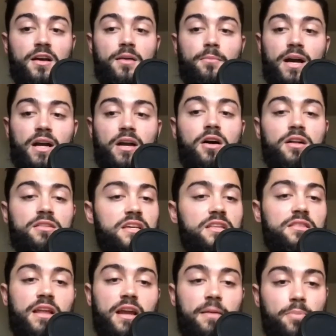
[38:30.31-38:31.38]
my content
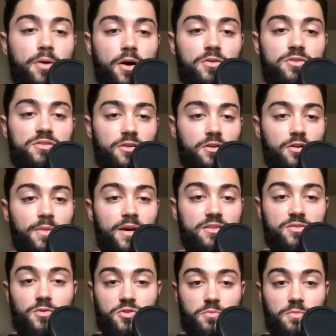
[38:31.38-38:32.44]
that I post on all my
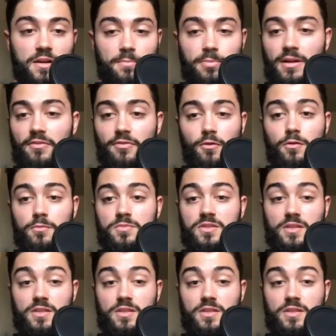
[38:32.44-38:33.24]
social media platforms,